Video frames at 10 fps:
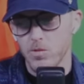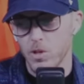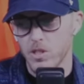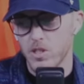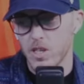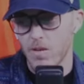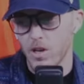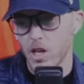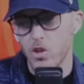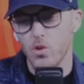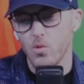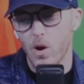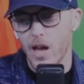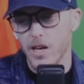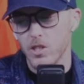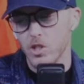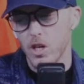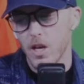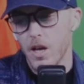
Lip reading: 172 range.